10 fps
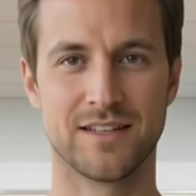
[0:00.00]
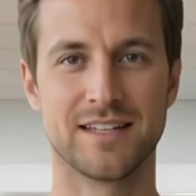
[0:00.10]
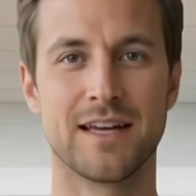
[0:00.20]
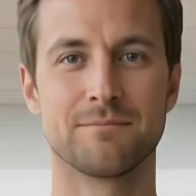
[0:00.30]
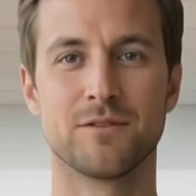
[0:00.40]

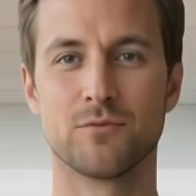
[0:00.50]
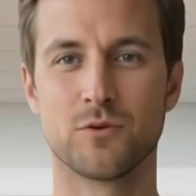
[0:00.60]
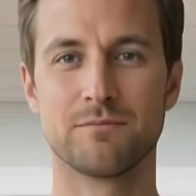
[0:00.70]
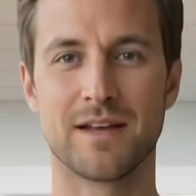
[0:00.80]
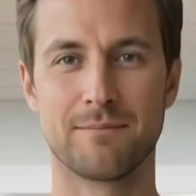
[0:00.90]
Keep the
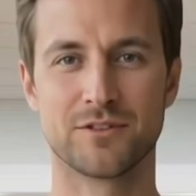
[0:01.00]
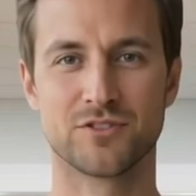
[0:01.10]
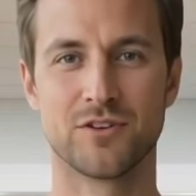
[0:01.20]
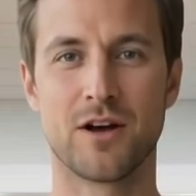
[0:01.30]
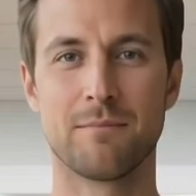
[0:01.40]
room
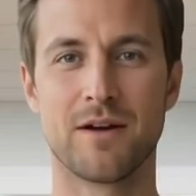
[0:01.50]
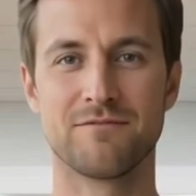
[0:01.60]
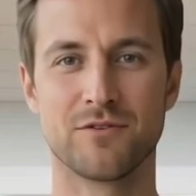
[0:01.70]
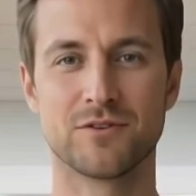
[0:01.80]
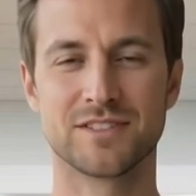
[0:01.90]
temperature above
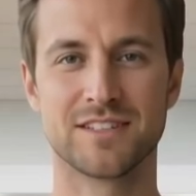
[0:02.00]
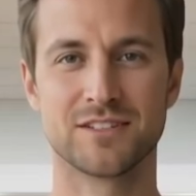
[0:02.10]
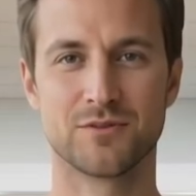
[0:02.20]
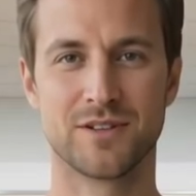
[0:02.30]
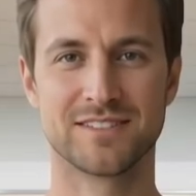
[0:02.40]
13
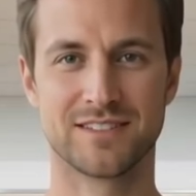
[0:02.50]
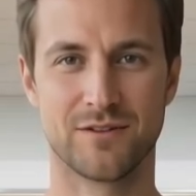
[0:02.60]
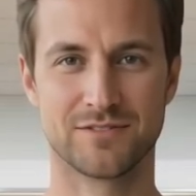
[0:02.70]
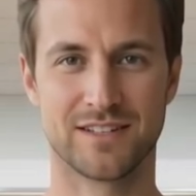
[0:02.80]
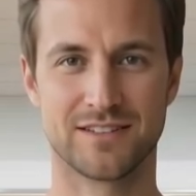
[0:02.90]
degrees
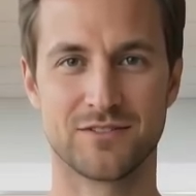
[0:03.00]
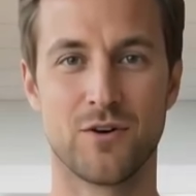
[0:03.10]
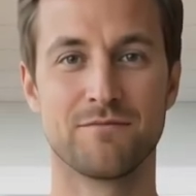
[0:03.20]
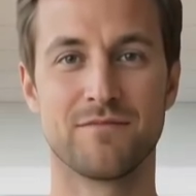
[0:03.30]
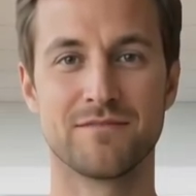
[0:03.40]
Celsius
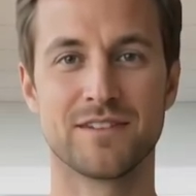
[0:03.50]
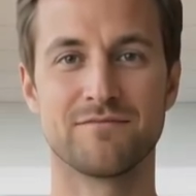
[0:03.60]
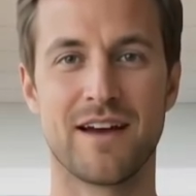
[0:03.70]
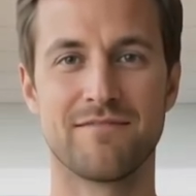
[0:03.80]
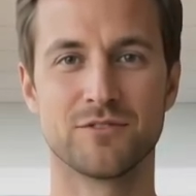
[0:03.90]
or
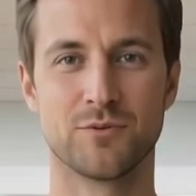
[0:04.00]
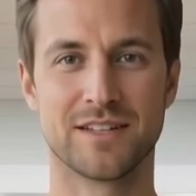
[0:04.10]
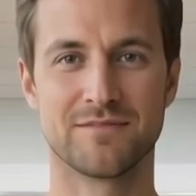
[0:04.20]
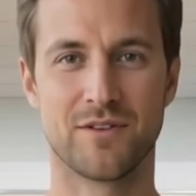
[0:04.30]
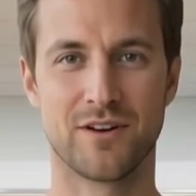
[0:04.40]
55
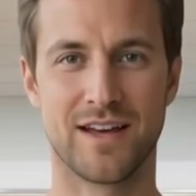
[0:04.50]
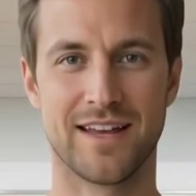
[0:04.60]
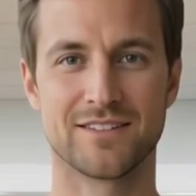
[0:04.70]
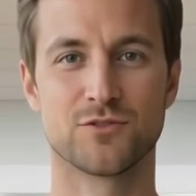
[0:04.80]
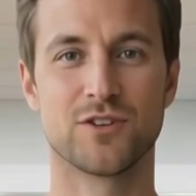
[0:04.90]
degrees
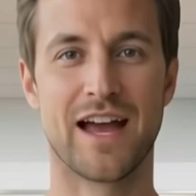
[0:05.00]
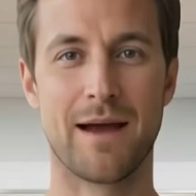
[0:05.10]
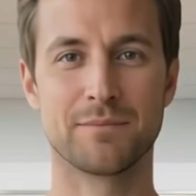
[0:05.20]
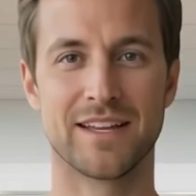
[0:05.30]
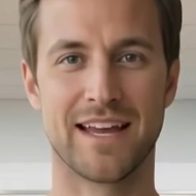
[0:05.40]
Fahrenheit during
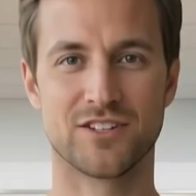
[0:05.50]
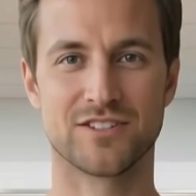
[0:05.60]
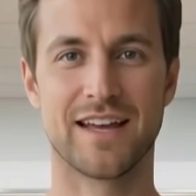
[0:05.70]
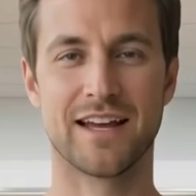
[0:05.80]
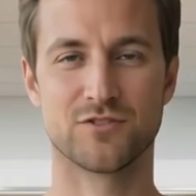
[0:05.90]

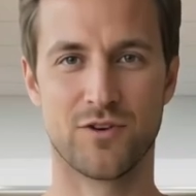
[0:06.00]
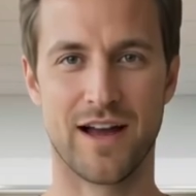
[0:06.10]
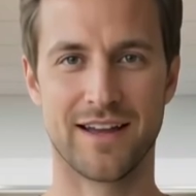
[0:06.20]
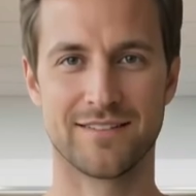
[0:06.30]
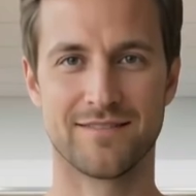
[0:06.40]
application and
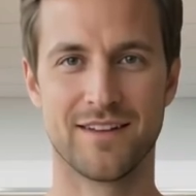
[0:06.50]
drying.